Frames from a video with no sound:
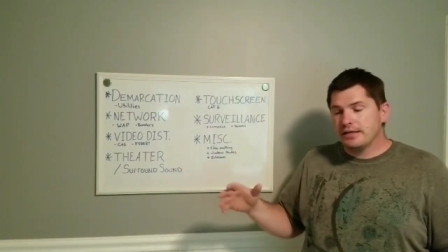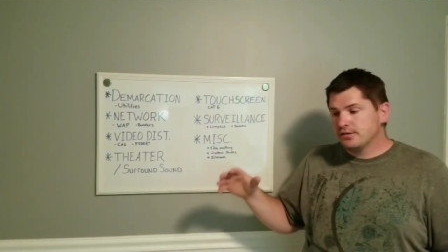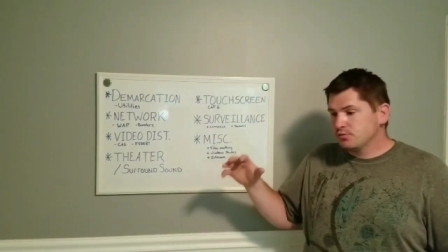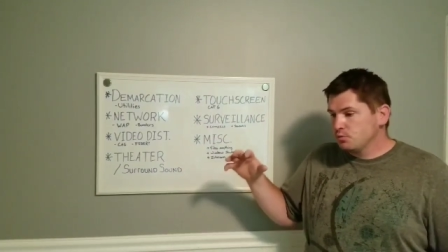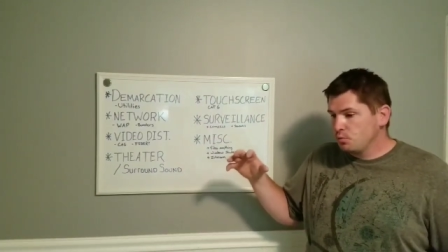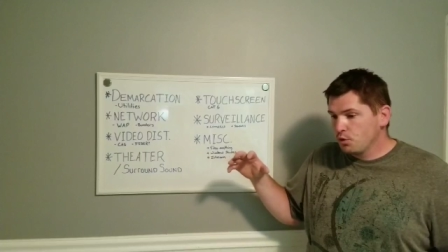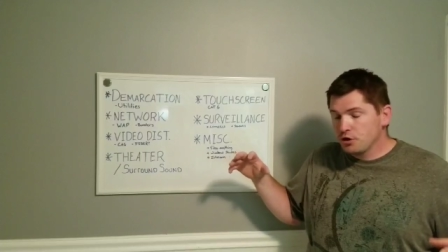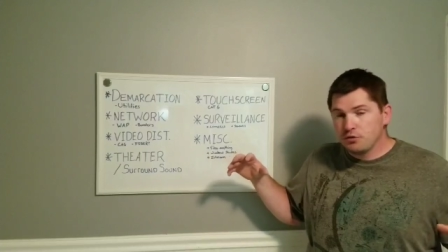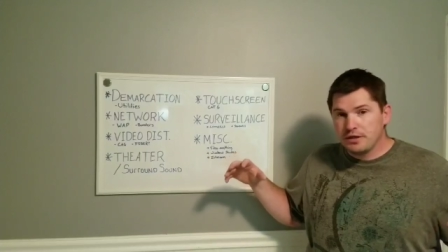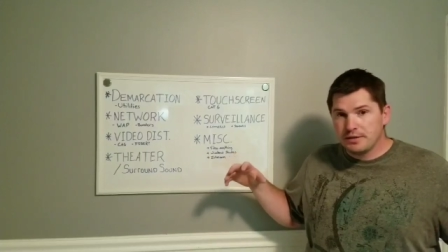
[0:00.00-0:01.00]
It's where
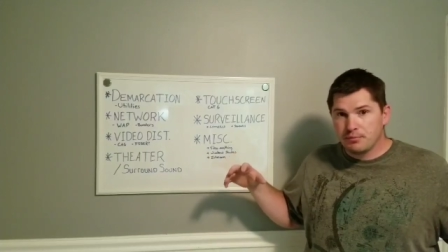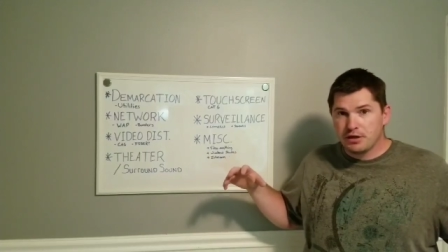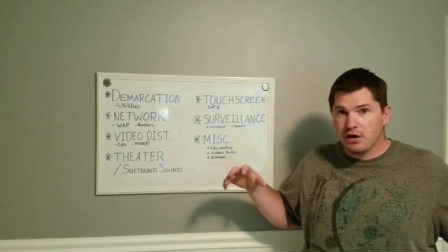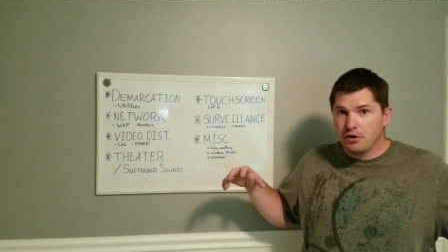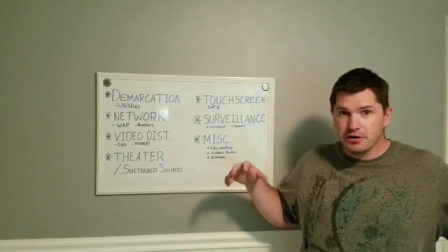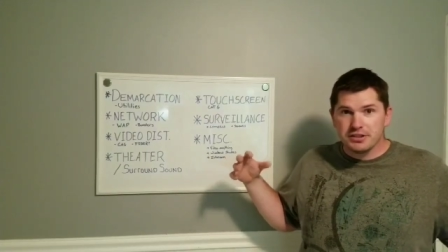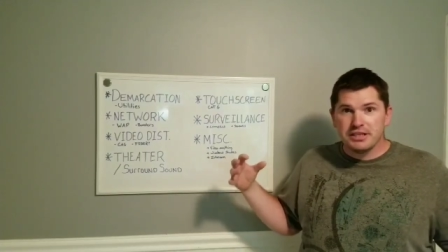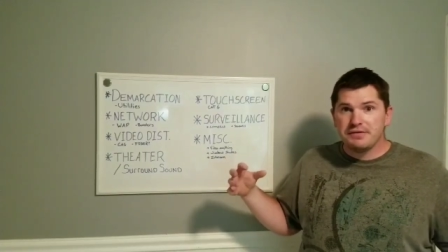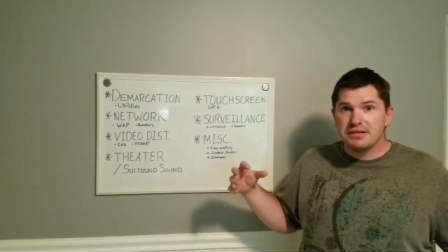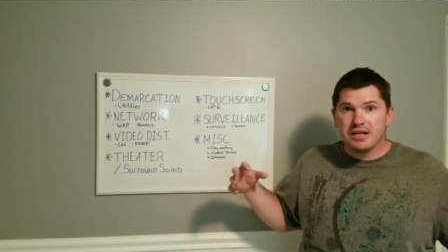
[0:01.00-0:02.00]
you need to bring all your
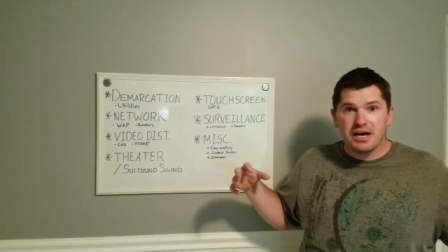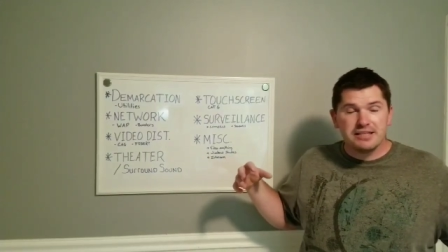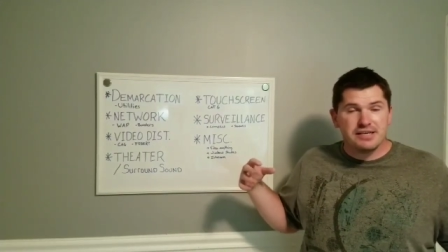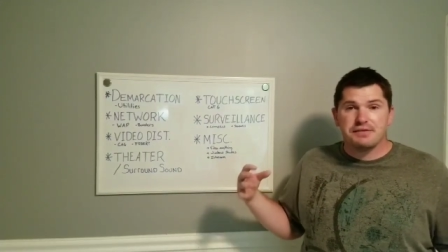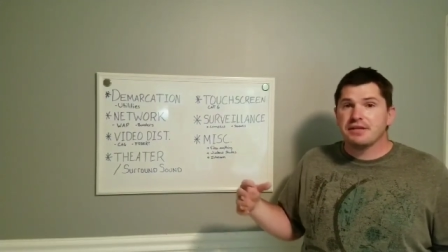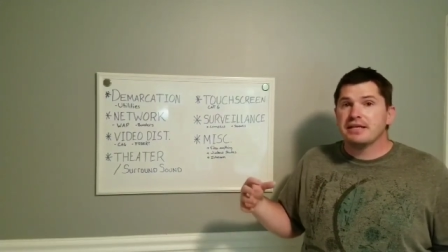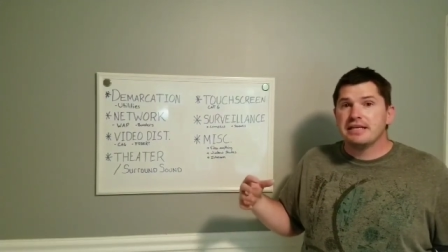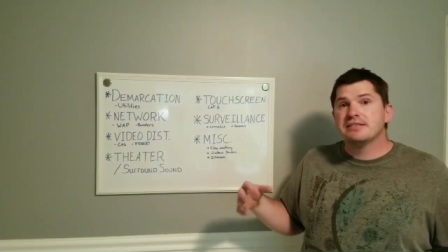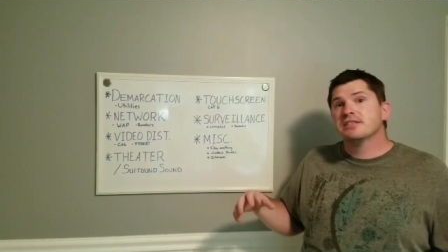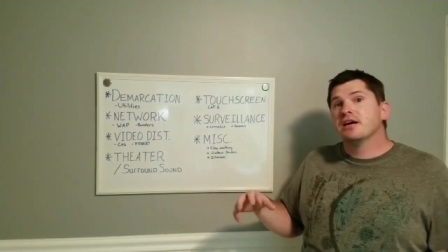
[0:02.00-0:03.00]
TV lines, everything
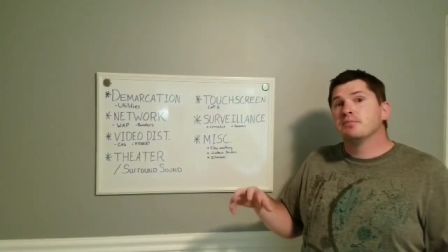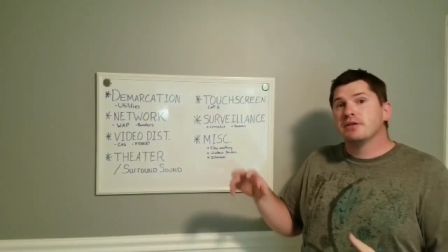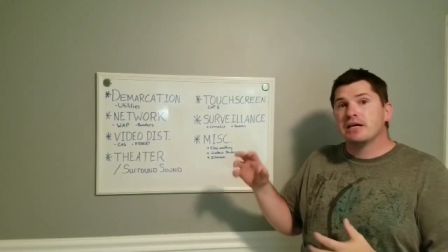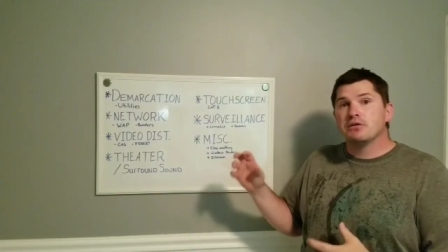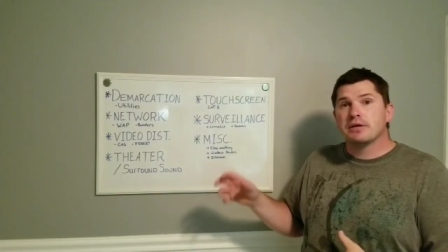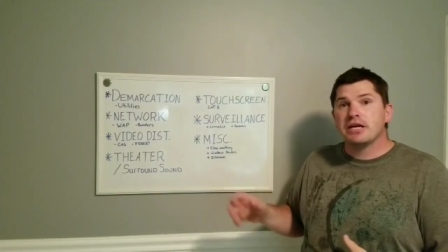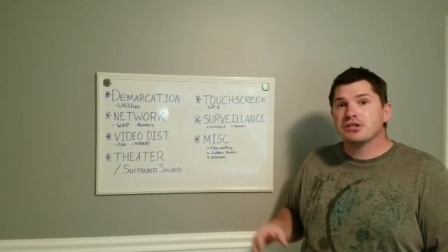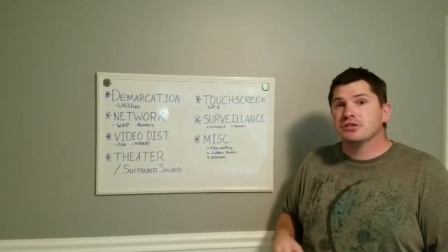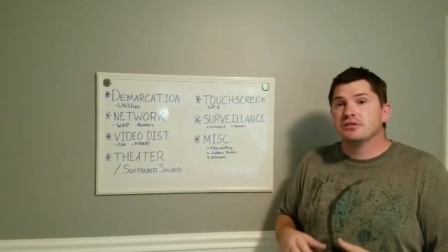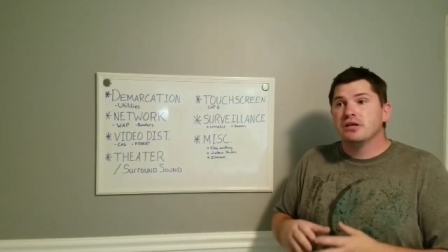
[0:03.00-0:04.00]
needs to come to that
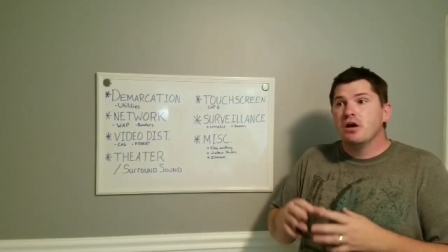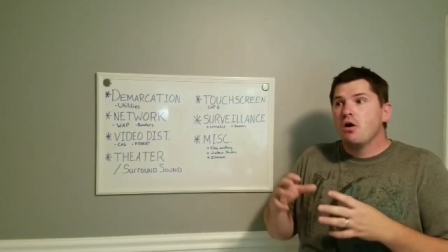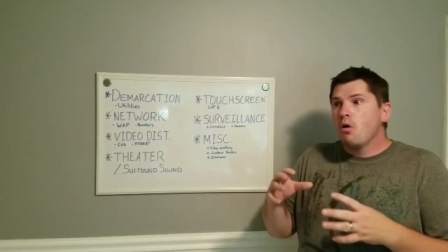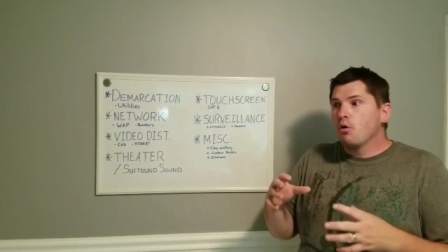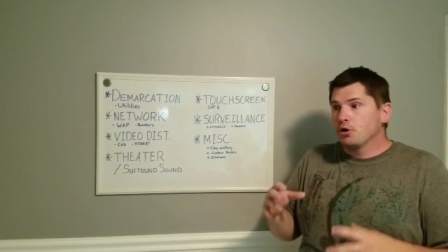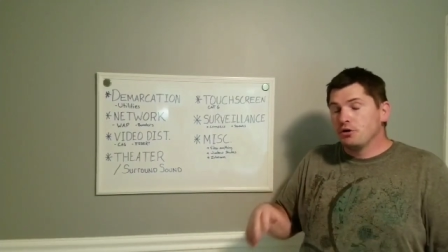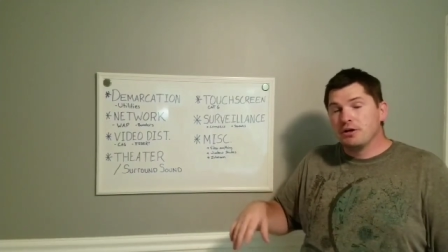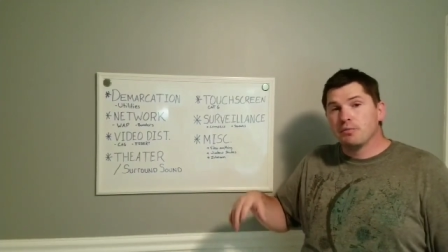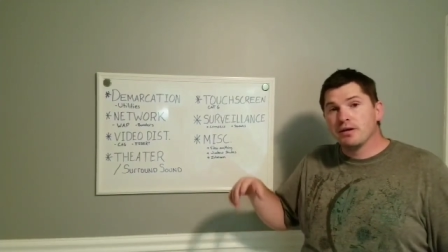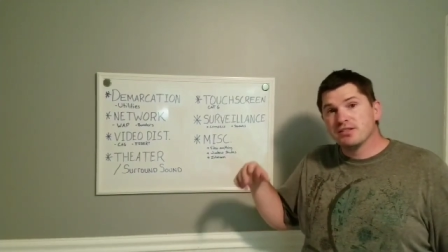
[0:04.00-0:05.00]
location or you need
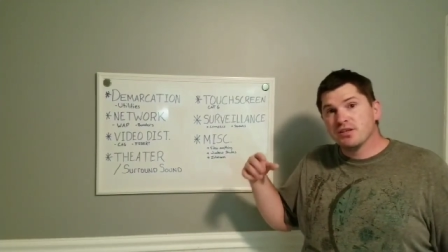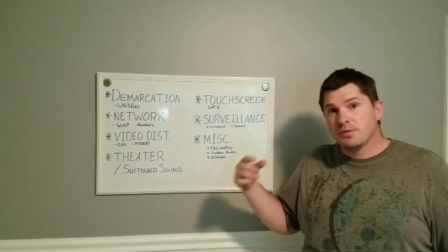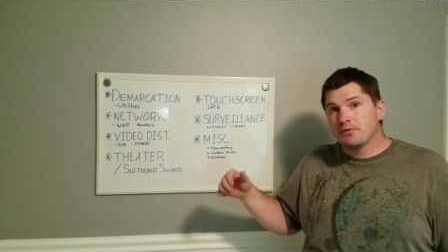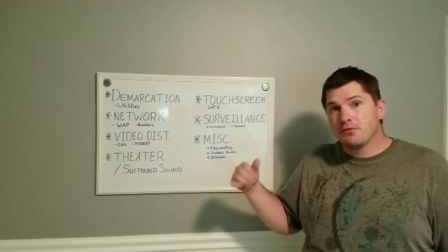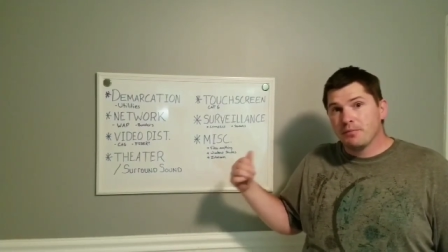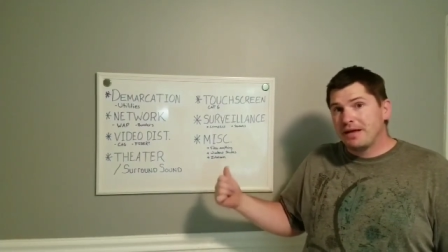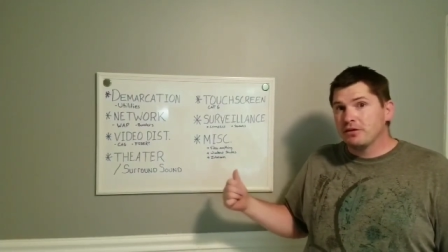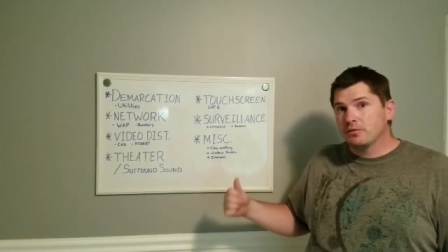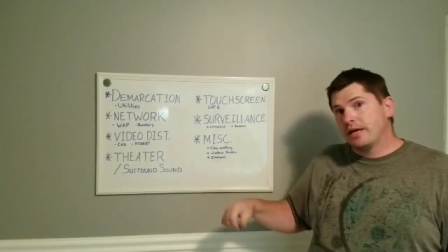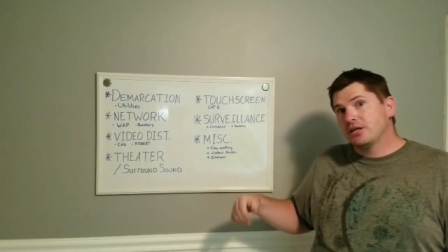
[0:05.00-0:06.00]
to run something from that
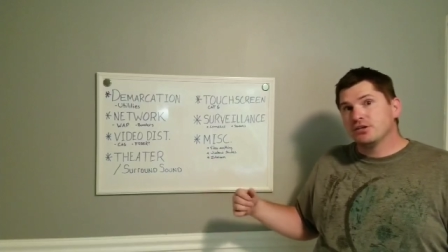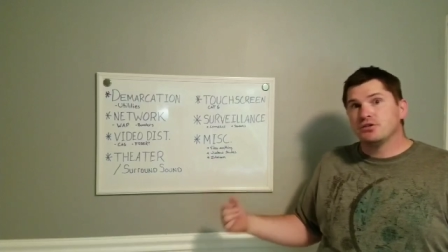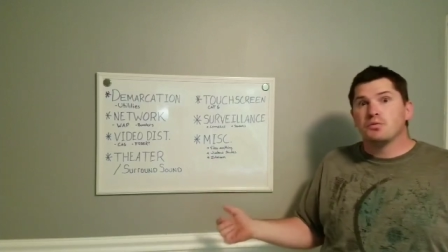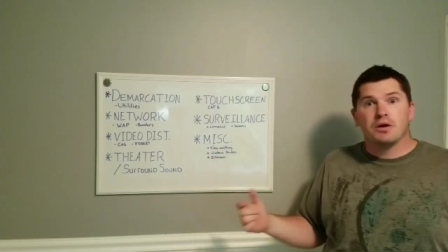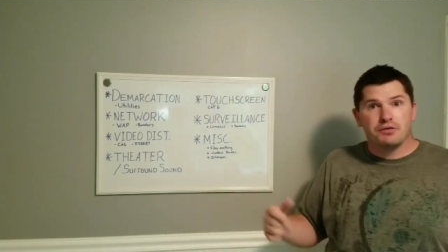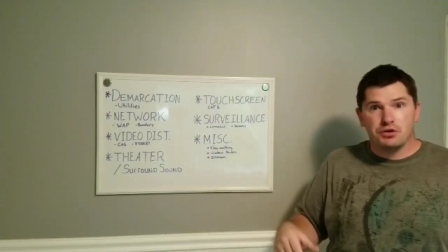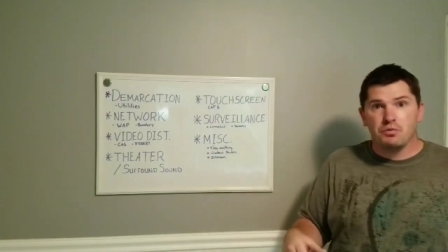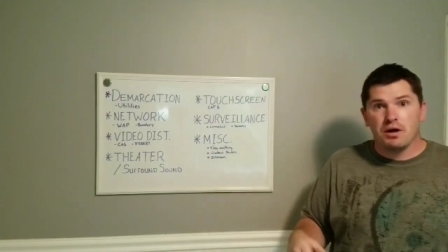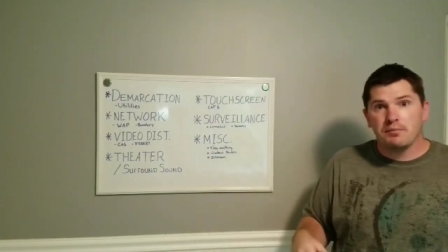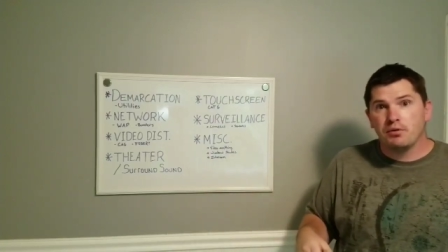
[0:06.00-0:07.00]
location to wherever you
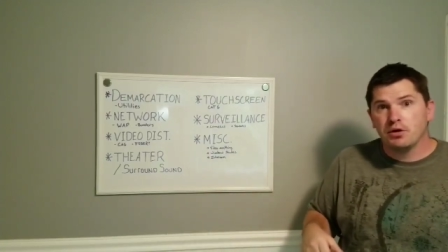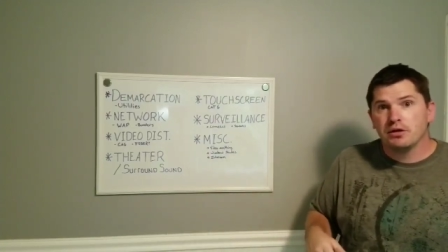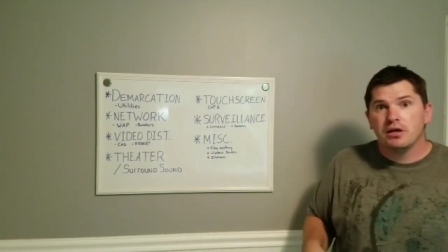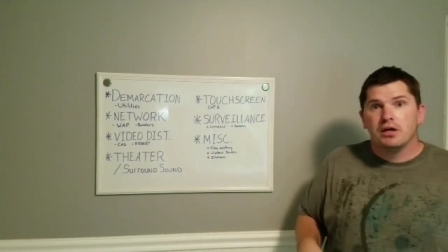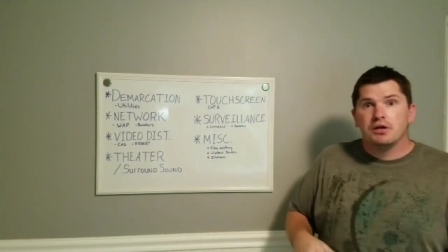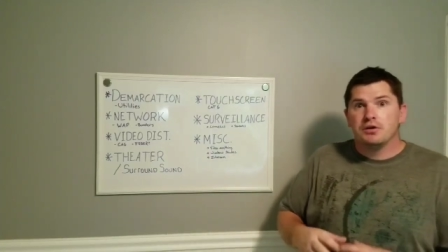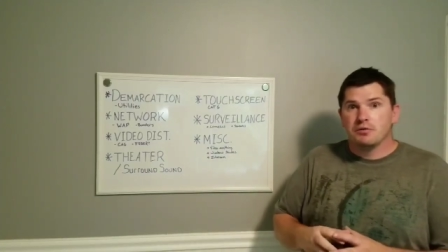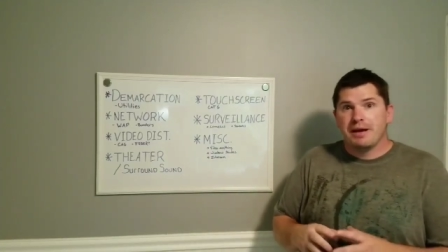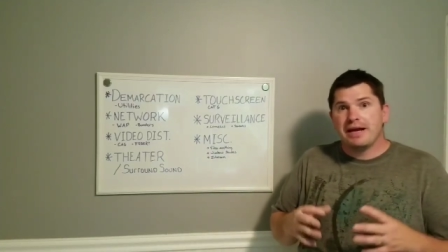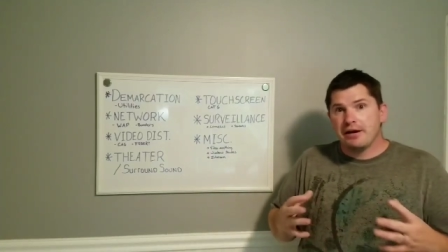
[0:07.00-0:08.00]
want to put
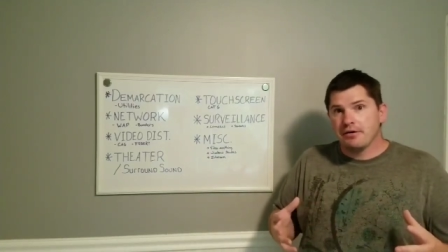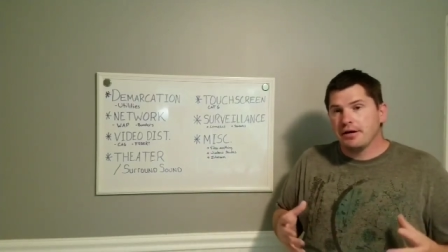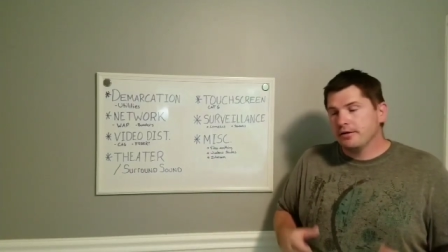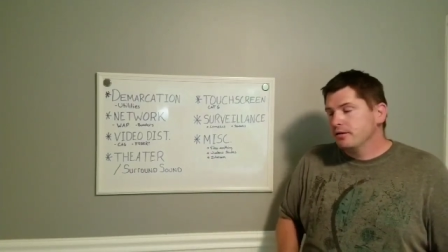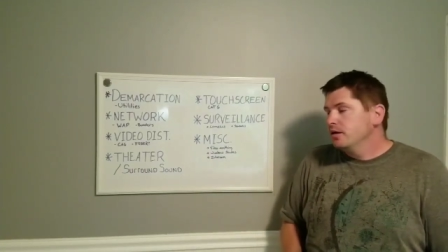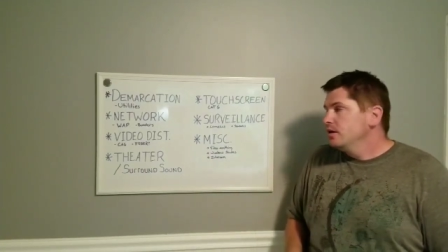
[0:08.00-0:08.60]
your main area.